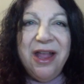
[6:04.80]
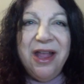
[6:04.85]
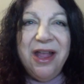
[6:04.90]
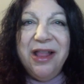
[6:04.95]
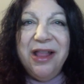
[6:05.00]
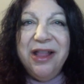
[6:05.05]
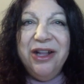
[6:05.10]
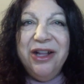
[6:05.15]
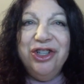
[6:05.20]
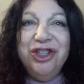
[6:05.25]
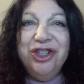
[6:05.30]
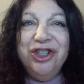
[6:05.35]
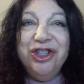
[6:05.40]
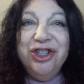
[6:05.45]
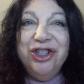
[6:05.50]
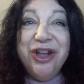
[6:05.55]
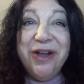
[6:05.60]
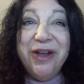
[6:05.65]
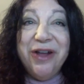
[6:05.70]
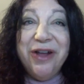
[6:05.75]
little
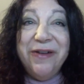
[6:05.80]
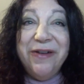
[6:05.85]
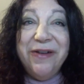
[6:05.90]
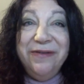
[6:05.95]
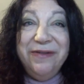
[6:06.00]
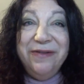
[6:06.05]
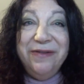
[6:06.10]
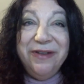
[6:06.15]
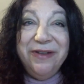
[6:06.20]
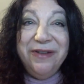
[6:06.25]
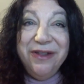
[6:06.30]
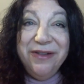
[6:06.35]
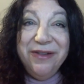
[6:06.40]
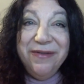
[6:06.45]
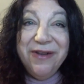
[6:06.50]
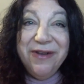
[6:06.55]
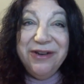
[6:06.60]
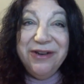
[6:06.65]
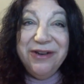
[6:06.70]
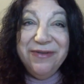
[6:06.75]
shove in the
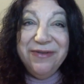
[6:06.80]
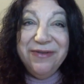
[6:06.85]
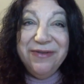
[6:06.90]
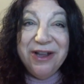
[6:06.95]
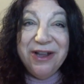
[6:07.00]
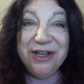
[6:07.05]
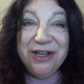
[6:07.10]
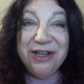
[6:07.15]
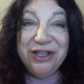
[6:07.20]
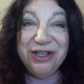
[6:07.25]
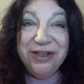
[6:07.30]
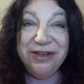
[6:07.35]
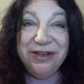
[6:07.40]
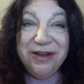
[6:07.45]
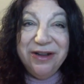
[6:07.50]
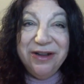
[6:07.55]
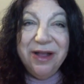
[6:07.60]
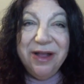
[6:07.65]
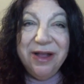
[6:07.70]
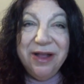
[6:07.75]
right direction,
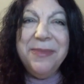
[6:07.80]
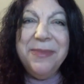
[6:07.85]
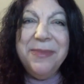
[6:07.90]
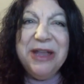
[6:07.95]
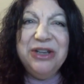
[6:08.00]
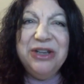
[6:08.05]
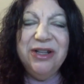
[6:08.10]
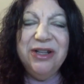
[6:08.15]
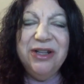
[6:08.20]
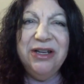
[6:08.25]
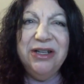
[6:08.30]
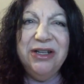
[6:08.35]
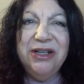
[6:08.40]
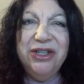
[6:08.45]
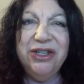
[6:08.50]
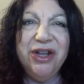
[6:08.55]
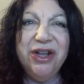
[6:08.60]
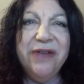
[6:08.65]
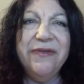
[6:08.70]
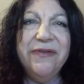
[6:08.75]
a major little
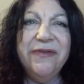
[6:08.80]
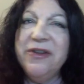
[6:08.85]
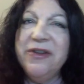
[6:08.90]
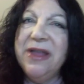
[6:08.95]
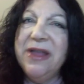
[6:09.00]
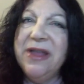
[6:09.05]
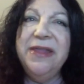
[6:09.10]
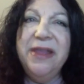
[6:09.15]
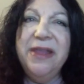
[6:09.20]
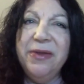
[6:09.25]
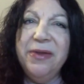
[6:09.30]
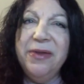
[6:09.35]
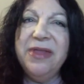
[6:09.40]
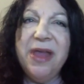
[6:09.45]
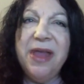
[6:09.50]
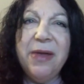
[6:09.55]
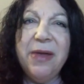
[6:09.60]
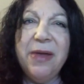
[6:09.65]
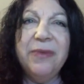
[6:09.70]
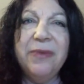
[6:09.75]
shove. Okay,
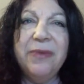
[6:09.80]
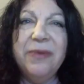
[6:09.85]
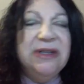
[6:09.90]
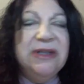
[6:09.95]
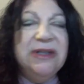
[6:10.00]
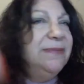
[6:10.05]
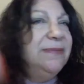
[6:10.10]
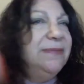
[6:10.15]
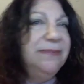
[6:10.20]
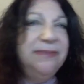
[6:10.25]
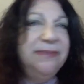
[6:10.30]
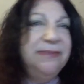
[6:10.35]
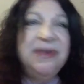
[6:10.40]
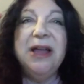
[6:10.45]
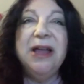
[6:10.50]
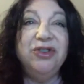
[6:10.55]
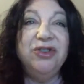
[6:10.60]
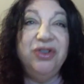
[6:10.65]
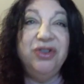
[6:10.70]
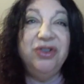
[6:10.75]
that was a
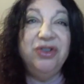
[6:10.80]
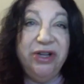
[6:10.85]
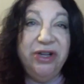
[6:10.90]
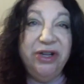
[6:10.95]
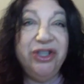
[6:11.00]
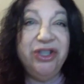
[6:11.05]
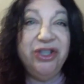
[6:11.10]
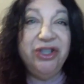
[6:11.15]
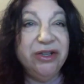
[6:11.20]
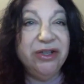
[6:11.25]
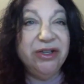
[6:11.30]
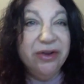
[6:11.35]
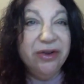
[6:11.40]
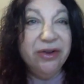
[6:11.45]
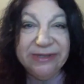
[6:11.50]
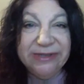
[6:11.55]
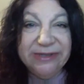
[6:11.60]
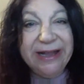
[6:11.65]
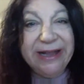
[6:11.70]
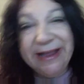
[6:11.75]
contradiction in
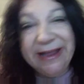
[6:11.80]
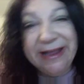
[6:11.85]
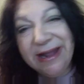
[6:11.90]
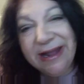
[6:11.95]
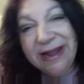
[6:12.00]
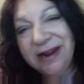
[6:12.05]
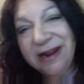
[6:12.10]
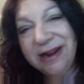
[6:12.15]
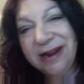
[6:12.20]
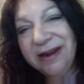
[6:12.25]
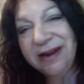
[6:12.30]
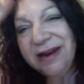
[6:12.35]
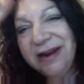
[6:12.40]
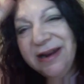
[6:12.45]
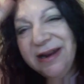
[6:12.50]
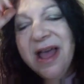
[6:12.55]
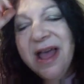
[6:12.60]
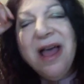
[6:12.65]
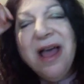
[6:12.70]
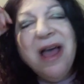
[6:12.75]
terms. I get it.
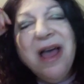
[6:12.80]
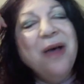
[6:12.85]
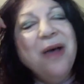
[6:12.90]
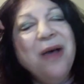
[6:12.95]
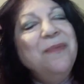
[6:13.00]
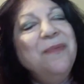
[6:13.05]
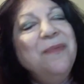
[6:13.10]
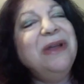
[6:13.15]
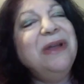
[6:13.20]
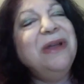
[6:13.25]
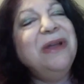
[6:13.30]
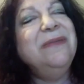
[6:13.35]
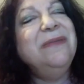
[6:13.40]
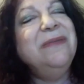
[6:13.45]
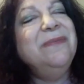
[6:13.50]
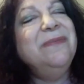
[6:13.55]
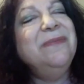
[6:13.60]
But